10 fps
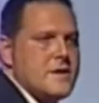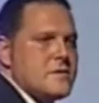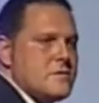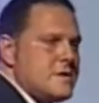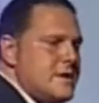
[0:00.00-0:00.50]

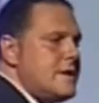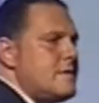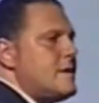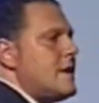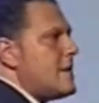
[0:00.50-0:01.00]
So
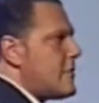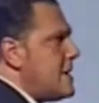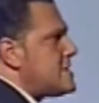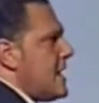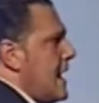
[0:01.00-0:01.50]
doing
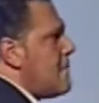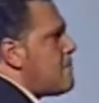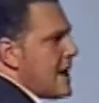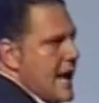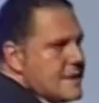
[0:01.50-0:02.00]
real-time
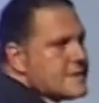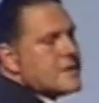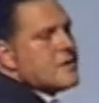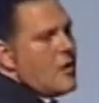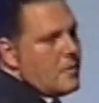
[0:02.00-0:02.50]
brand
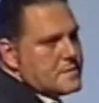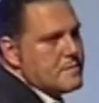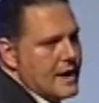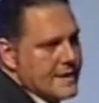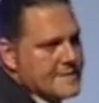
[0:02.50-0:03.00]

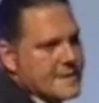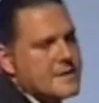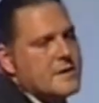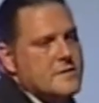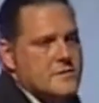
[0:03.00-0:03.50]

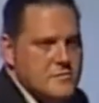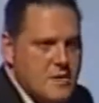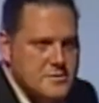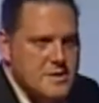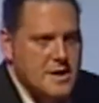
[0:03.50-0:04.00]
optimizing
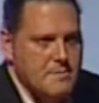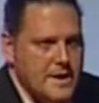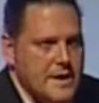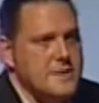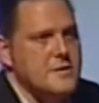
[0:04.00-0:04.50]
throughout your
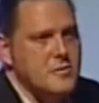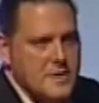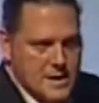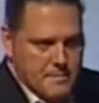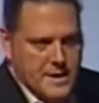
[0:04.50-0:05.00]
campaign
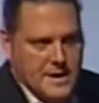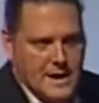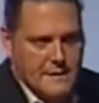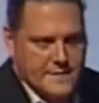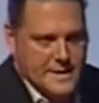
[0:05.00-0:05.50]
during campaign
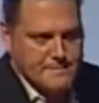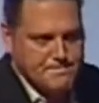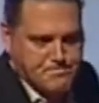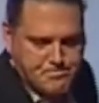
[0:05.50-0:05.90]
lifetime.